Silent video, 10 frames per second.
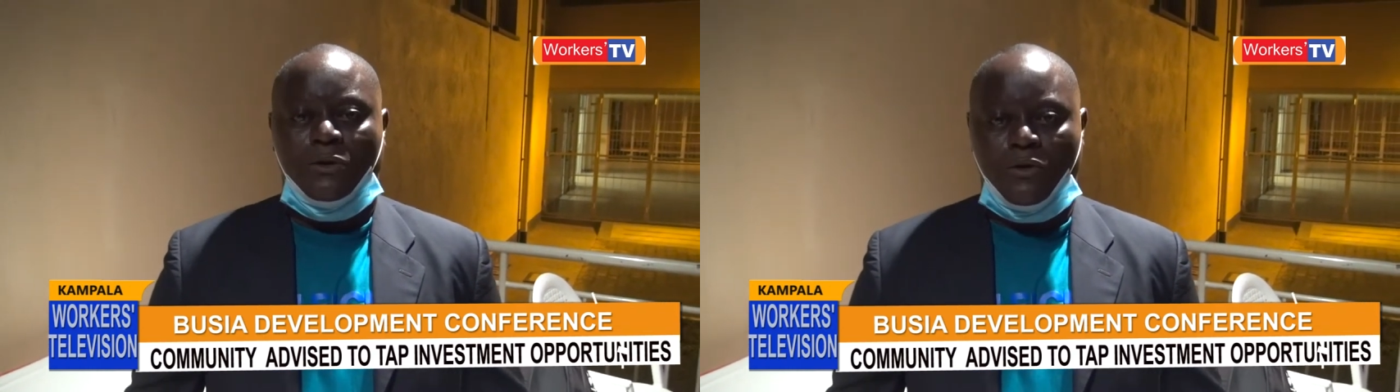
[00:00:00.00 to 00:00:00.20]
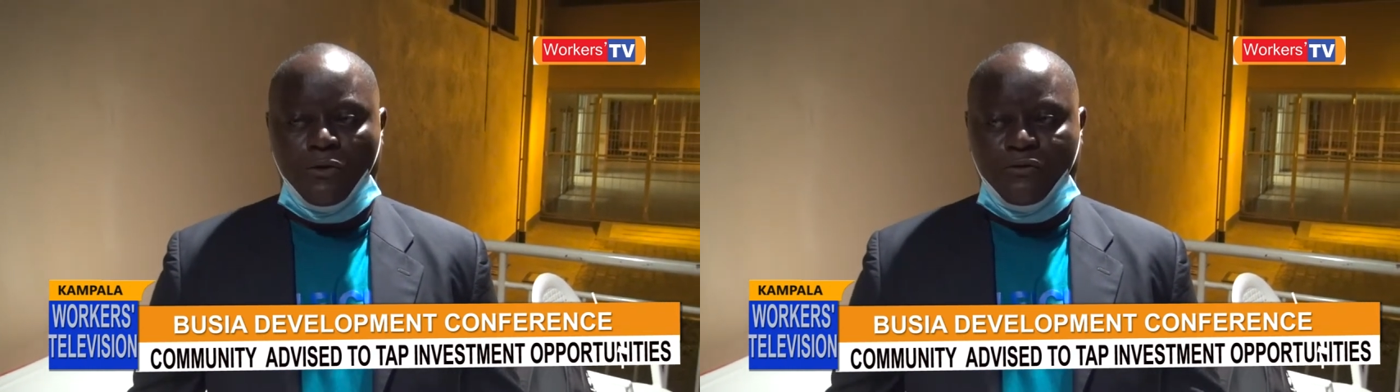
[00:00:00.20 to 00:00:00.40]

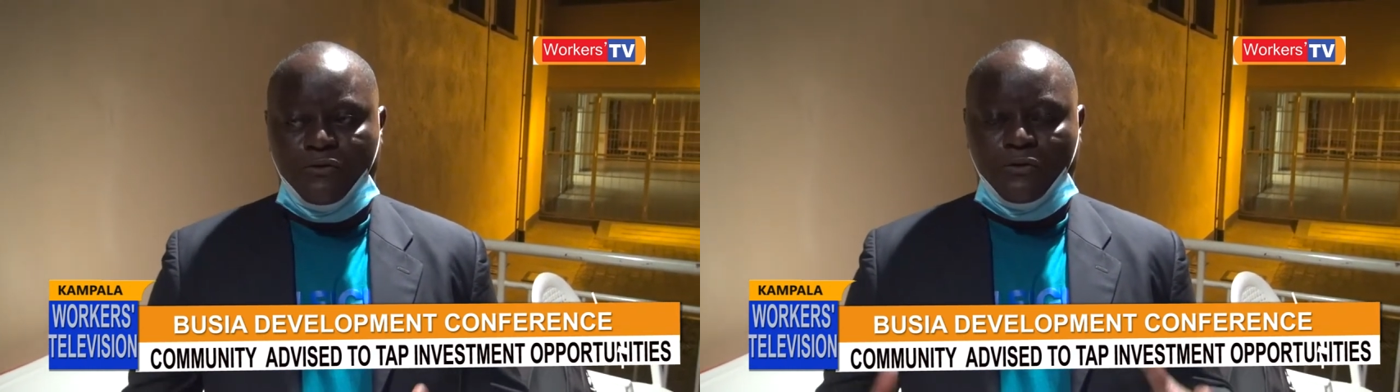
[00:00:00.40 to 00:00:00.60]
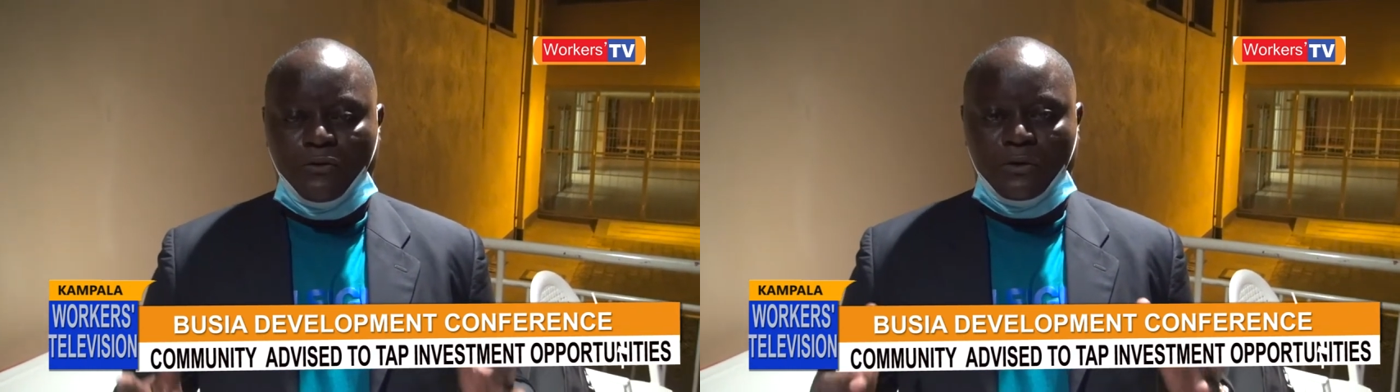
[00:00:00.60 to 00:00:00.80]
of
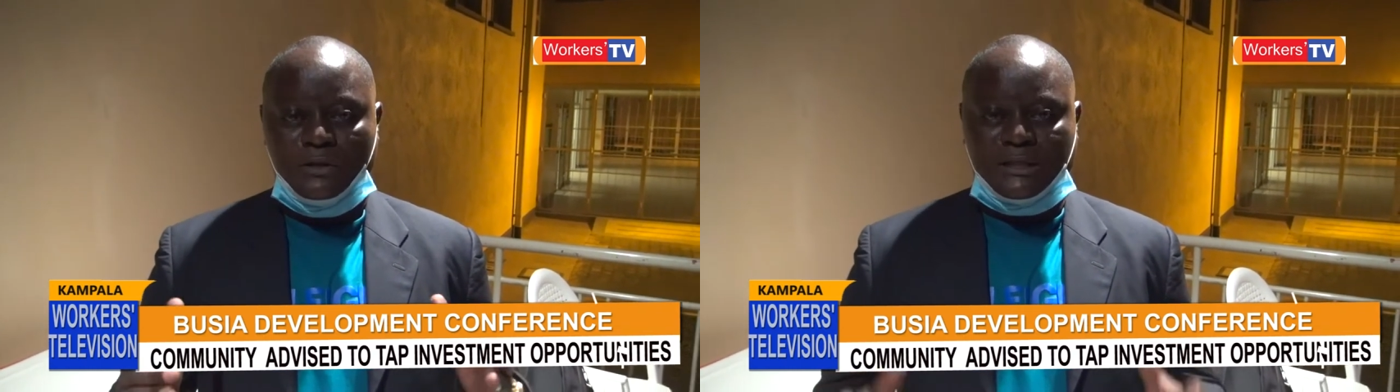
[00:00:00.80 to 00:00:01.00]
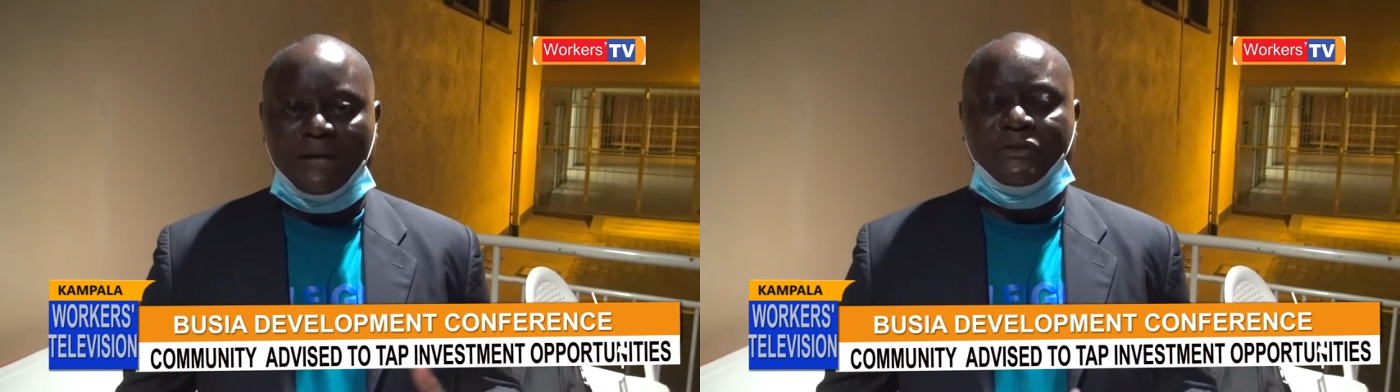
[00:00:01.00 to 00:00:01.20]

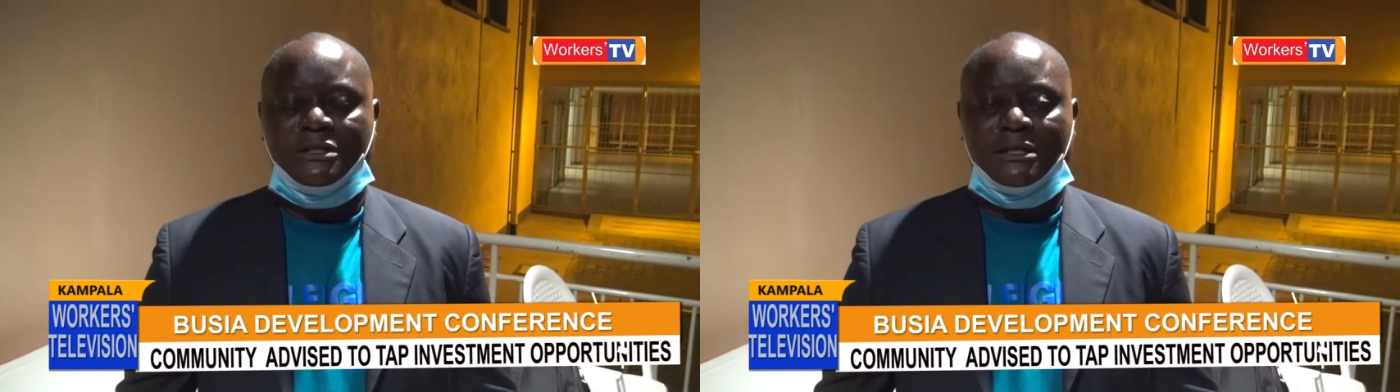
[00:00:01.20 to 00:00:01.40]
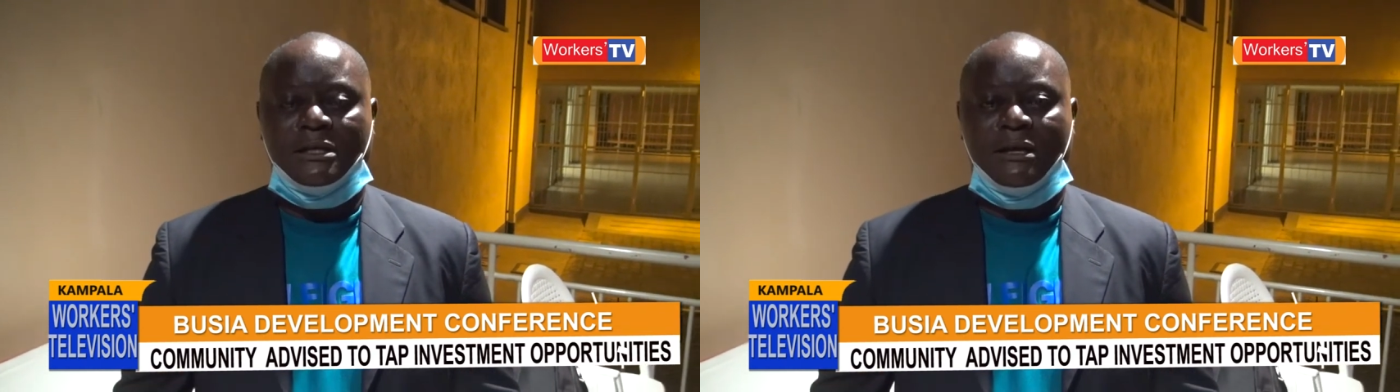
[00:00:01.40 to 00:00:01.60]

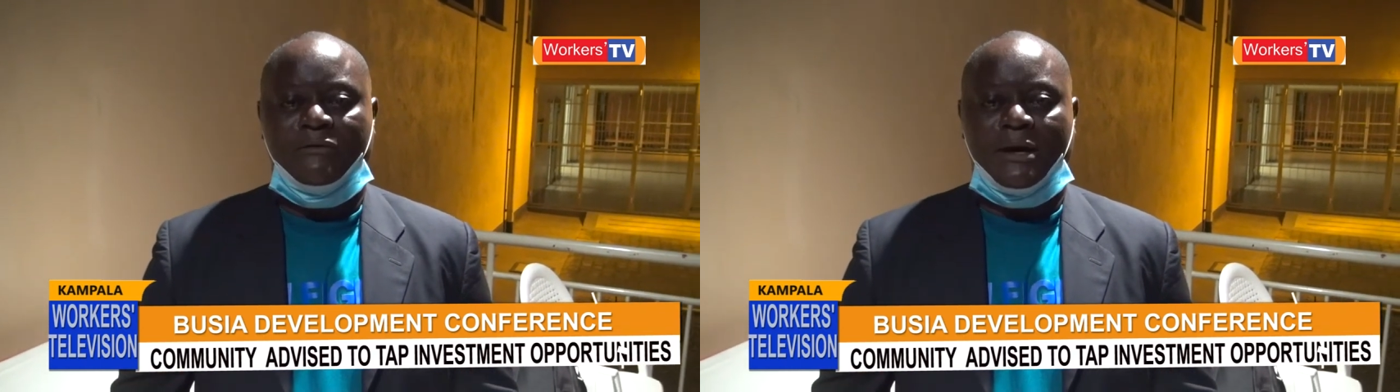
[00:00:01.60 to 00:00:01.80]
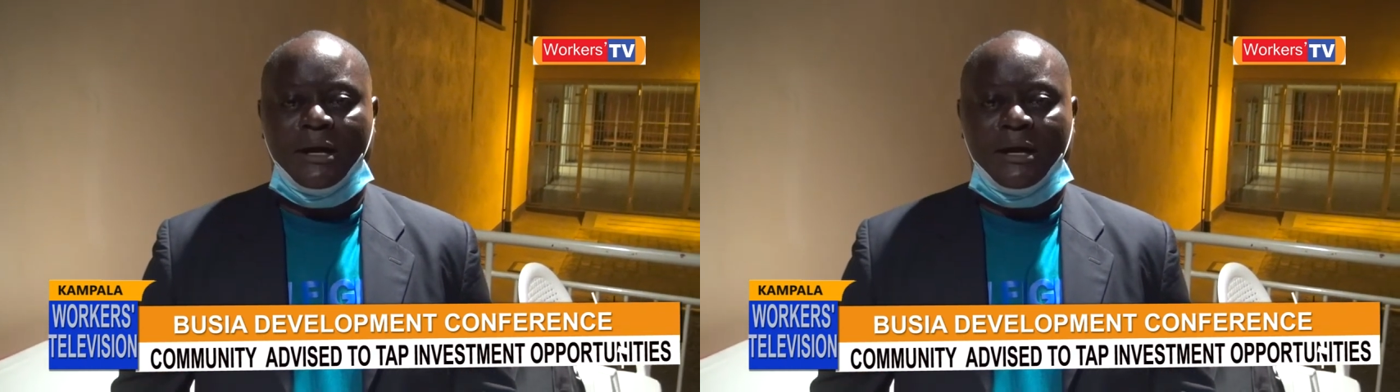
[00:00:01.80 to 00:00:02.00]
service
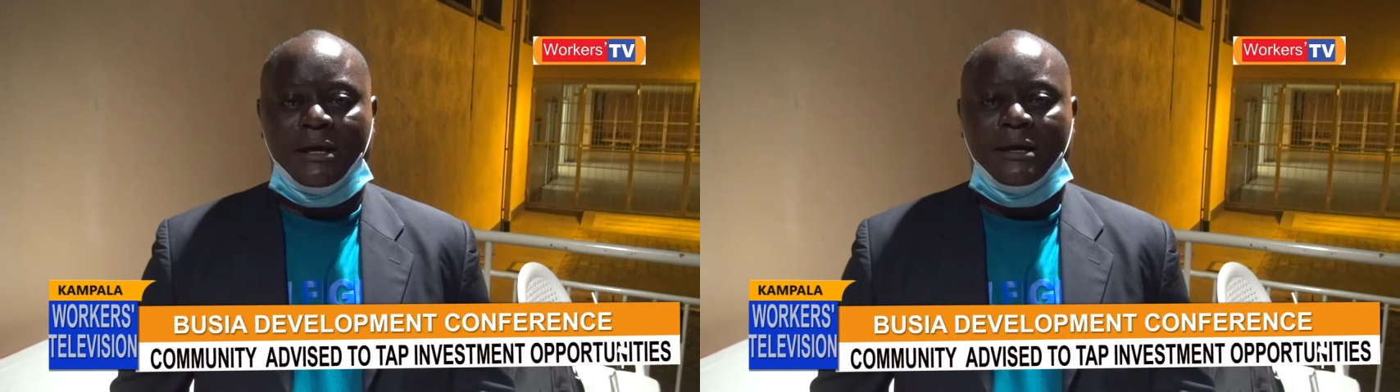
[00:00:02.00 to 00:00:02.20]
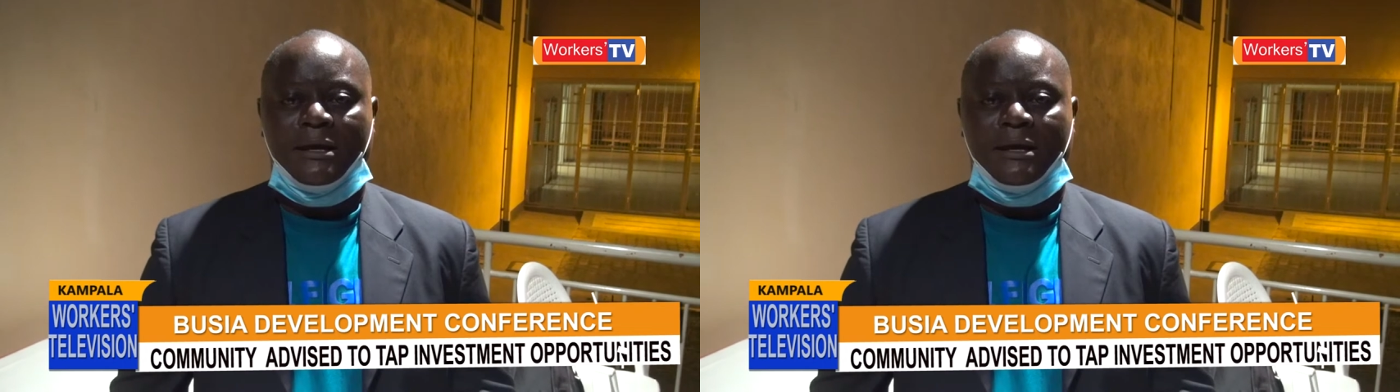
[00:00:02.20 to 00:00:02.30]
delivery